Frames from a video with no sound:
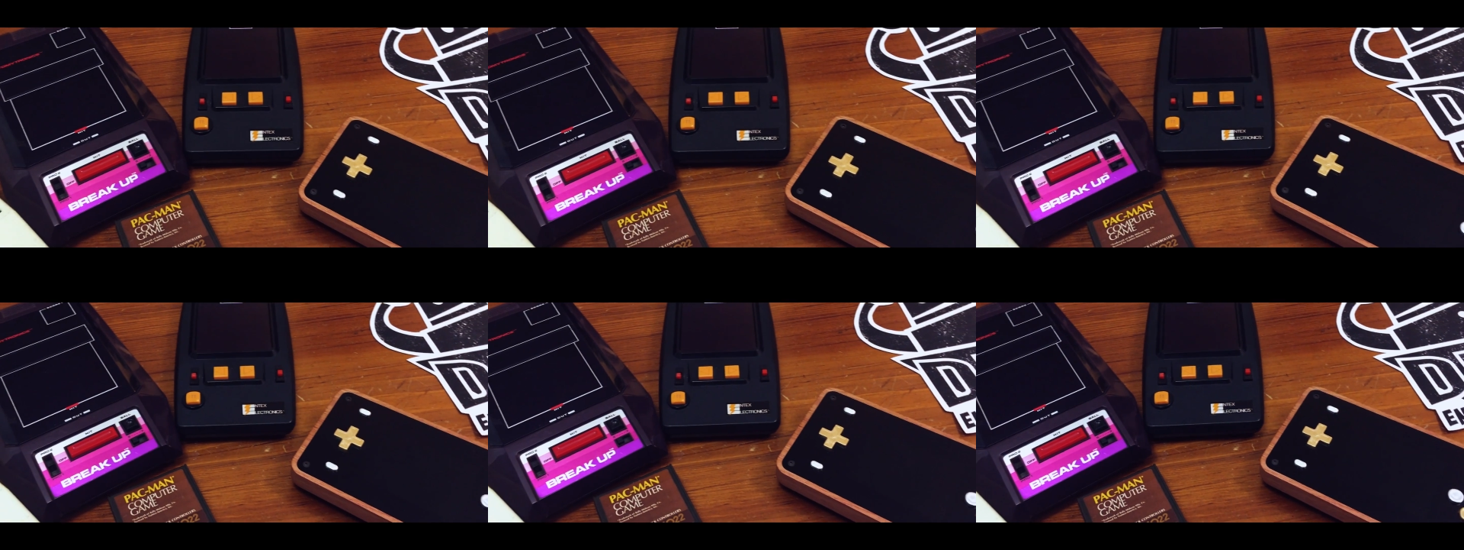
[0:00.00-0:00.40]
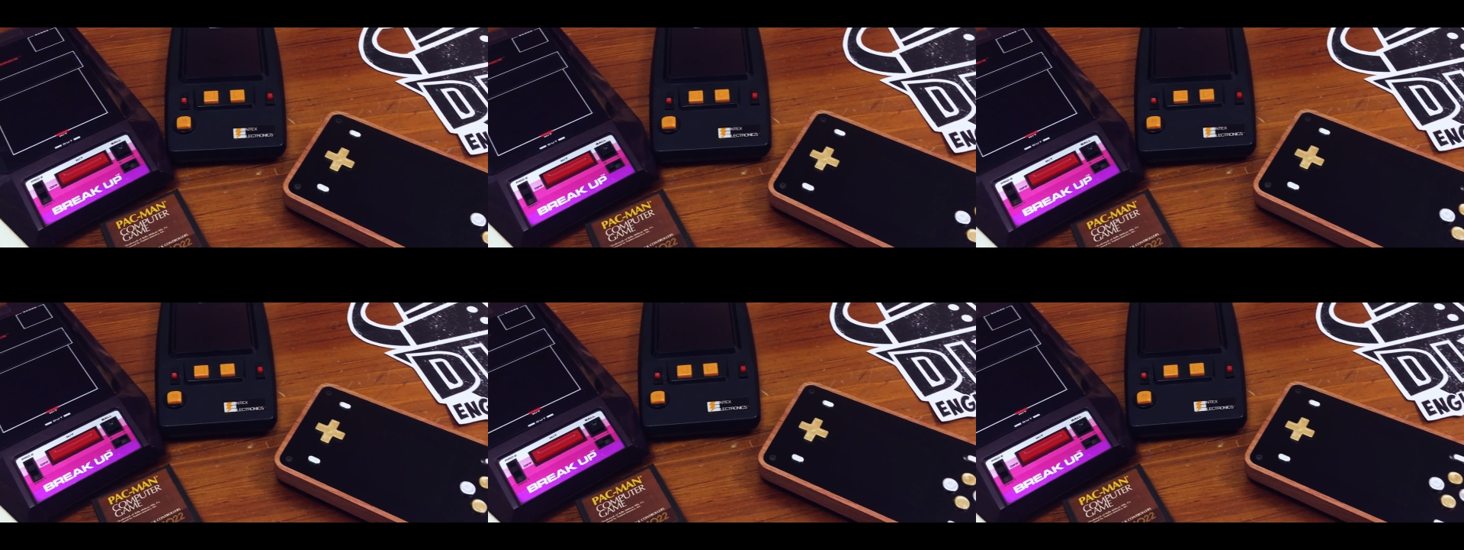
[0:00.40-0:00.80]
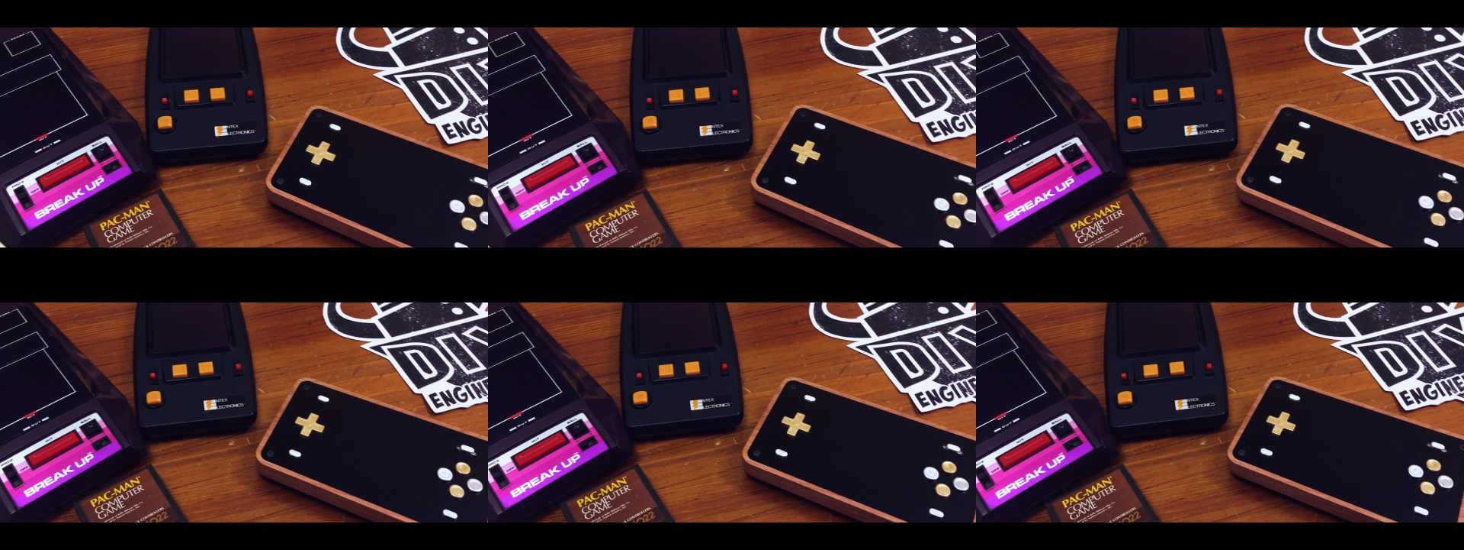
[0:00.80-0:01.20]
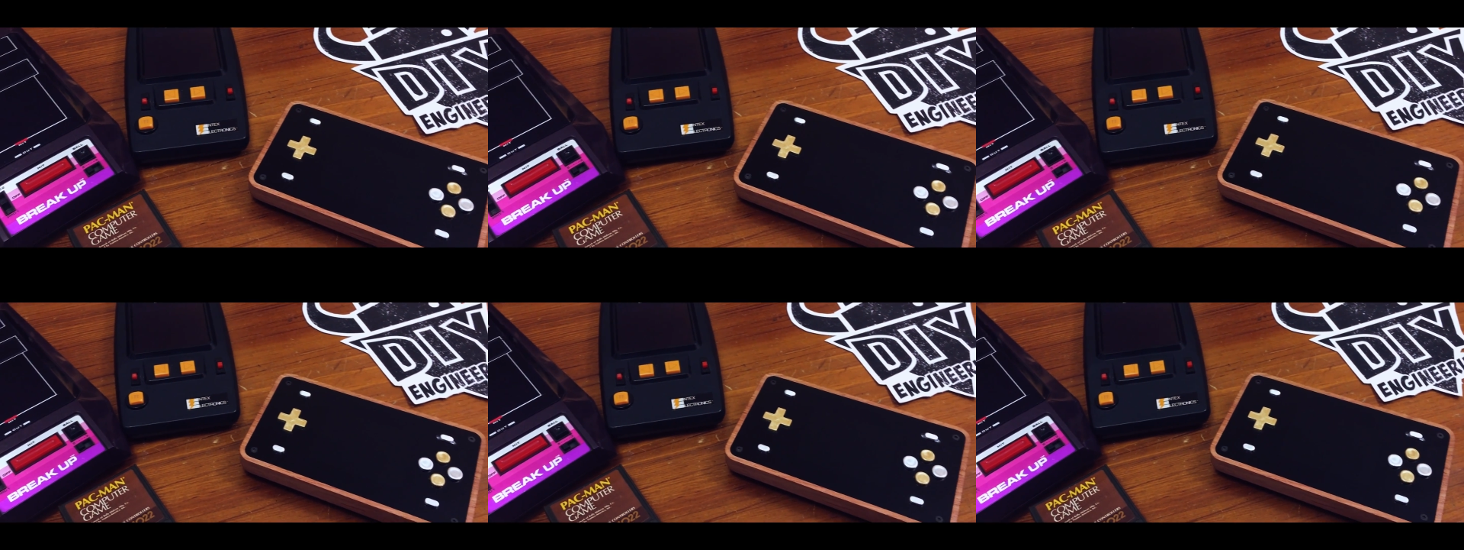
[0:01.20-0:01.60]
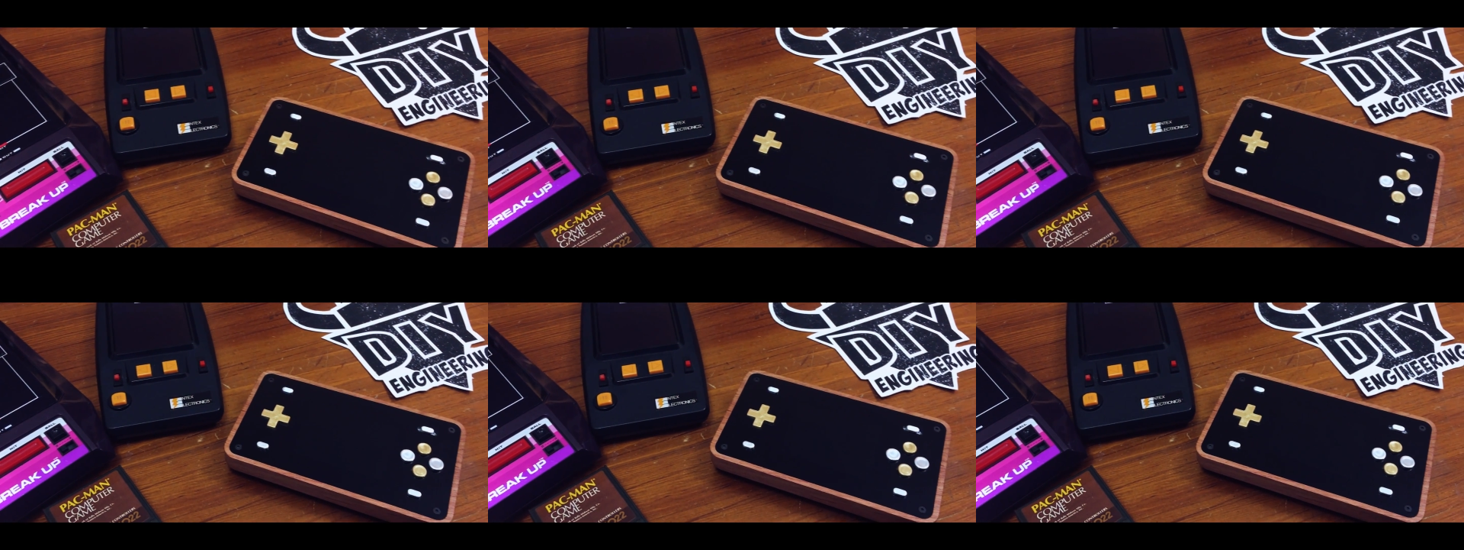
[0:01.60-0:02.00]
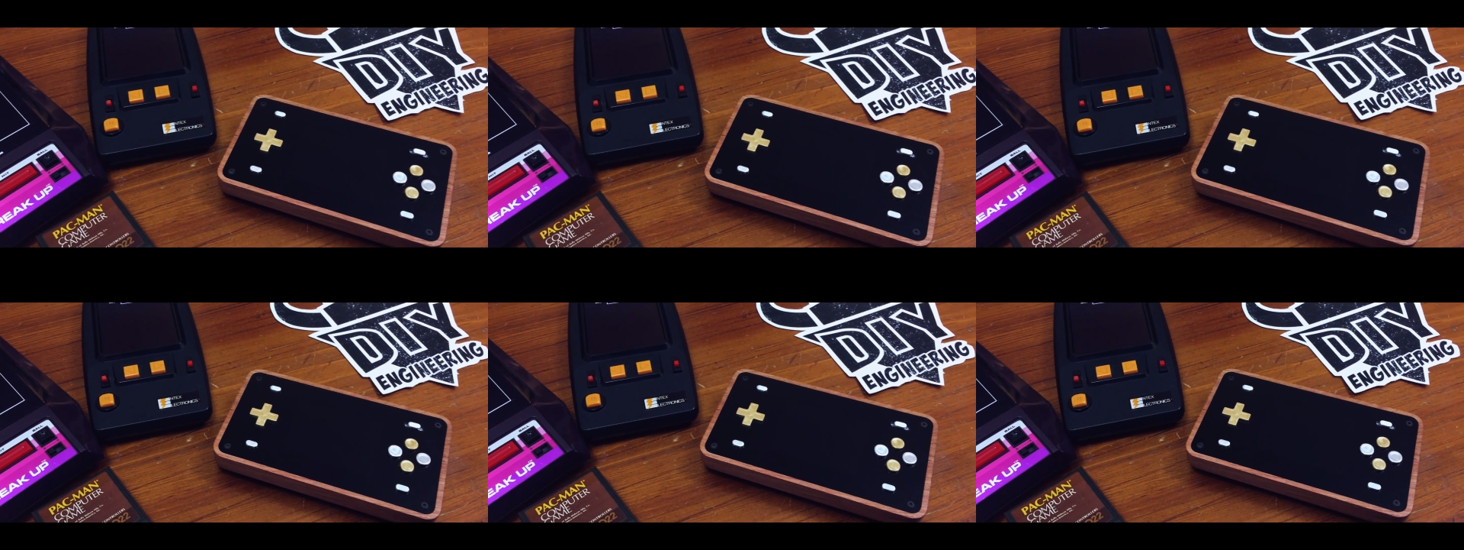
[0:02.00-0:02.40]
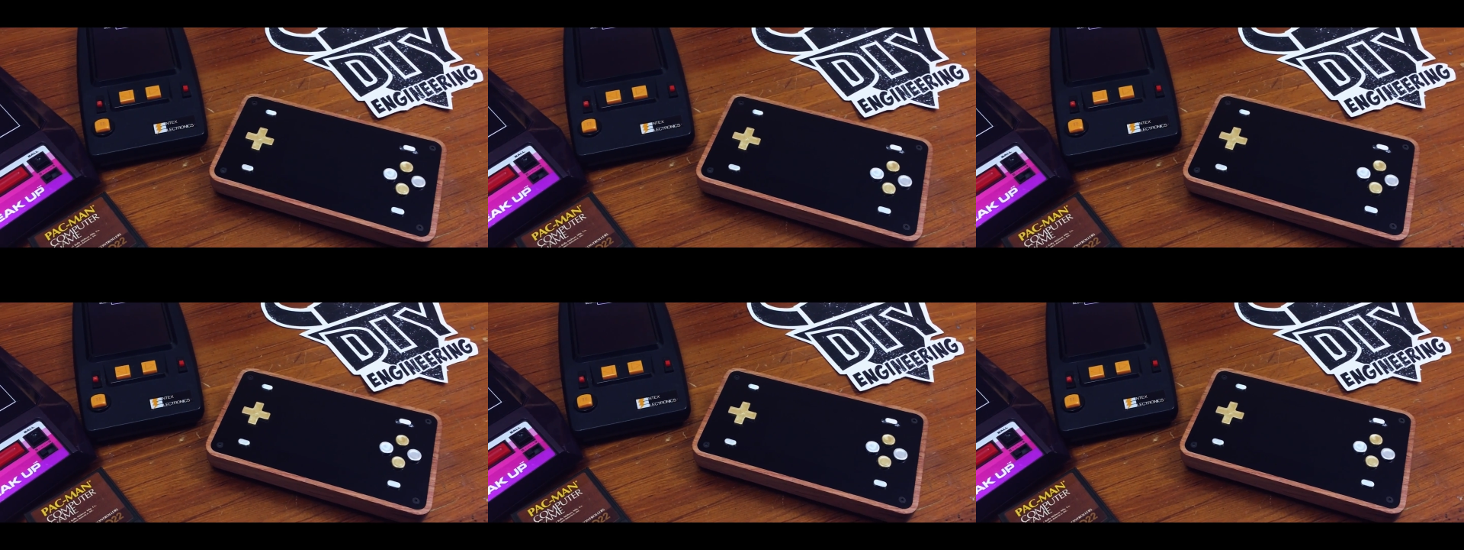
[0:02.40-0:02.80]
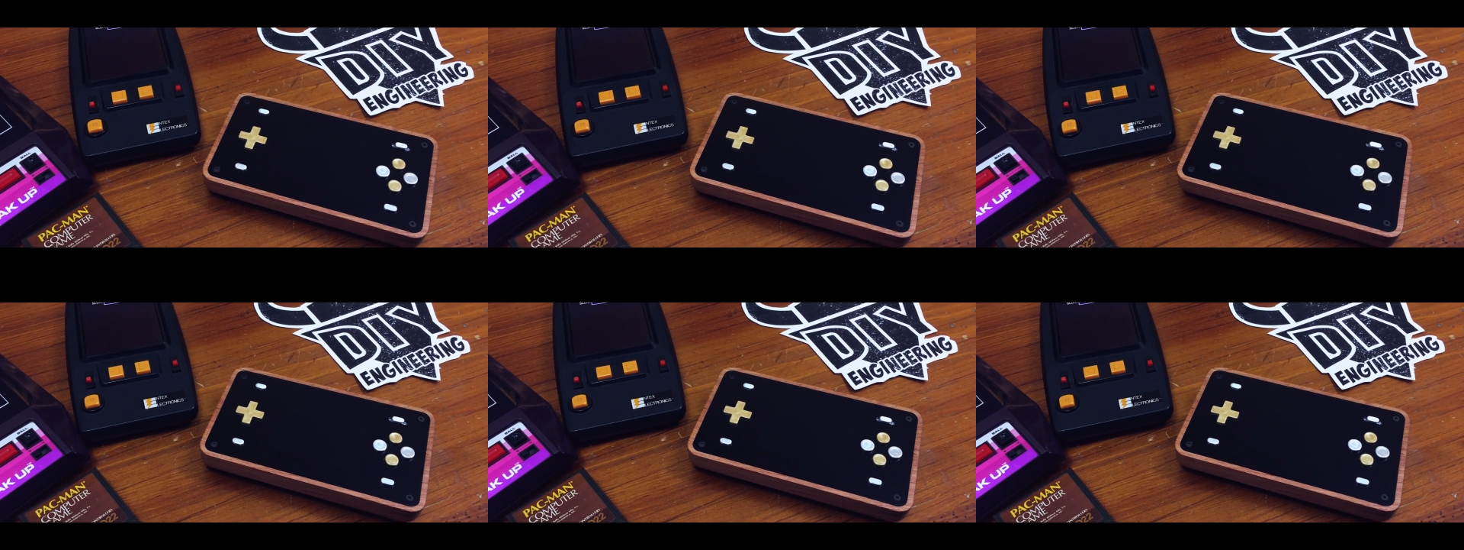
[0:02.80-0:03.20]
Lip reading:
[unreadable: no face in view]